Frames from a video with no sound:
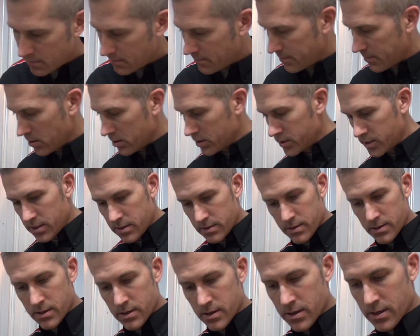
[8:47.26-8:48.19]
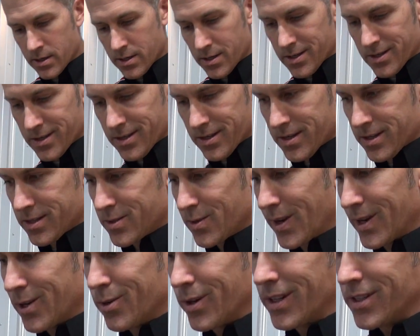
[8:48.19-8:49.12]
first, so
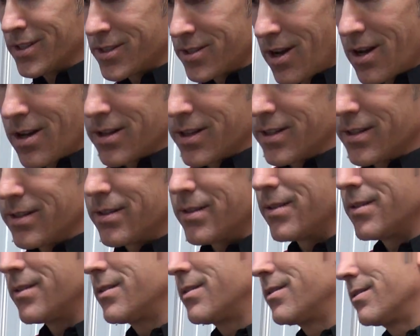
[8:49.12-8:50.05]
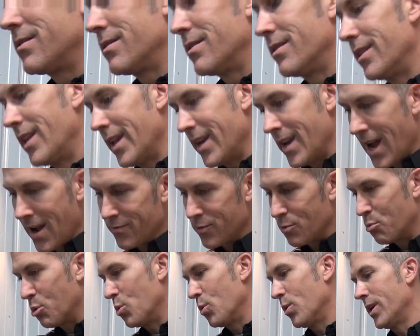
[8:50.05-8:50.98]
I don't install it, then have to
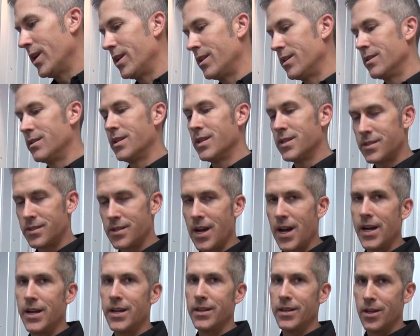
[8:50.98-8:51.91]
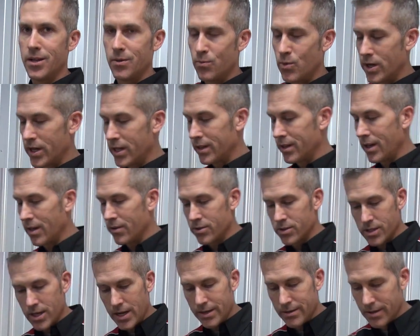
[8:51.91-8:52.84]
put one in this side and then one in the other
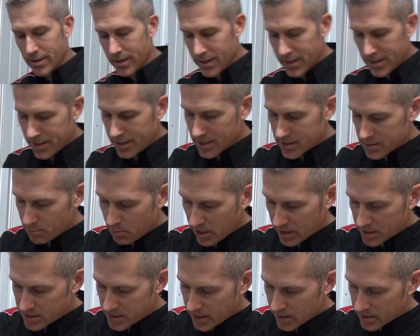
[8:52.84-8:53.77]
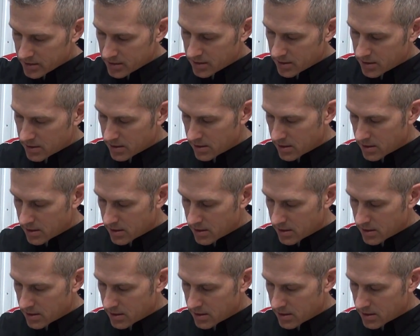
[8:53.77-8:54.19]
side. Doesn't make sense.